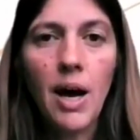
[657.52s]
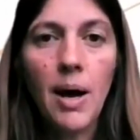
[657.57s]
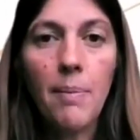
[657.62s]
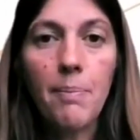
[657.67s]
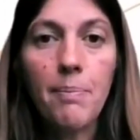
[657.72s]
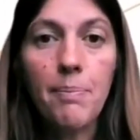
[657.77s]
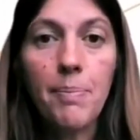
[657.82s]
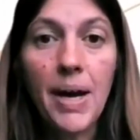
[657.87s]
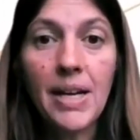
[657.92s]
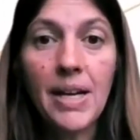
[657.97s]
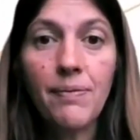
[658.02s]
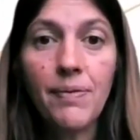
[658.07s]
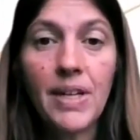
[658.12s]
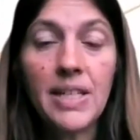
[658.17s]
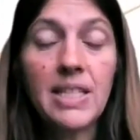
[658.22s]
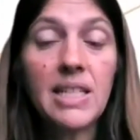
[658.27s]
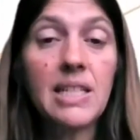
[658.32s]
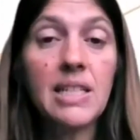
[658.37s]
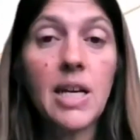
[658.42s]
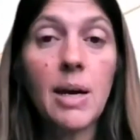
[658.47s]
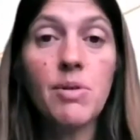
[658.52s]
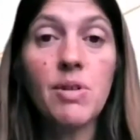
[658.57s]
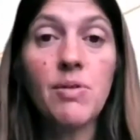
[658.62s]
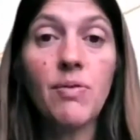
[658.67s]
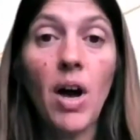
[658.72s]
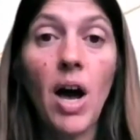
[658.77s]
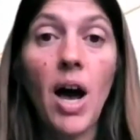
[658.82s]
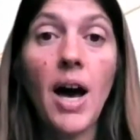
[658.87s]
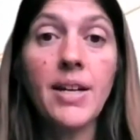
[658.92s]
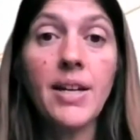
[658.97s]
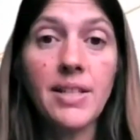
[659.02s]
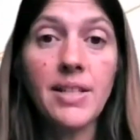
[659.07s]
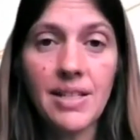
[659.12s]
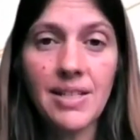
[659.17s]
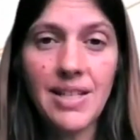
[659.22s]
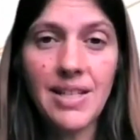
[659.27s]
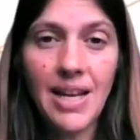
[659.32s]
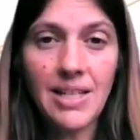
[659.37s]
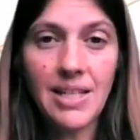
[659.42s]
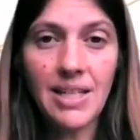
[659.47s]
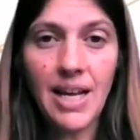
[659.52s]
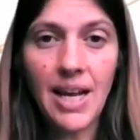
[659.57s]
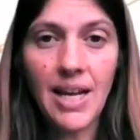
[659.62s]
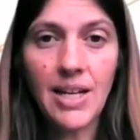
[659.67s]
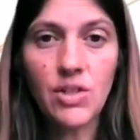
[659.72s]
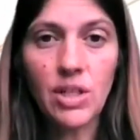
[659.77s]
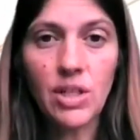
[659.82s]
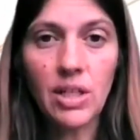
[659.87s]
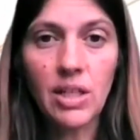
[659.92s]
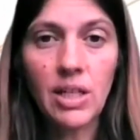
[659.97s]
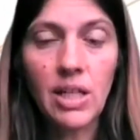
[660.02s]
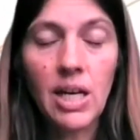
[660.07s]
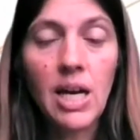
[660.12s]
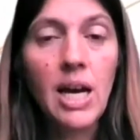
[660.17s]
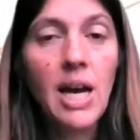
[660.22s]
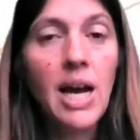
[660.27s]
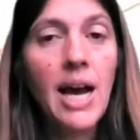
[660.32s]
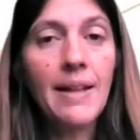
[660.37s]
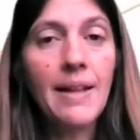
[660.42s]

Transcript: benefit in terms of understanding aging. And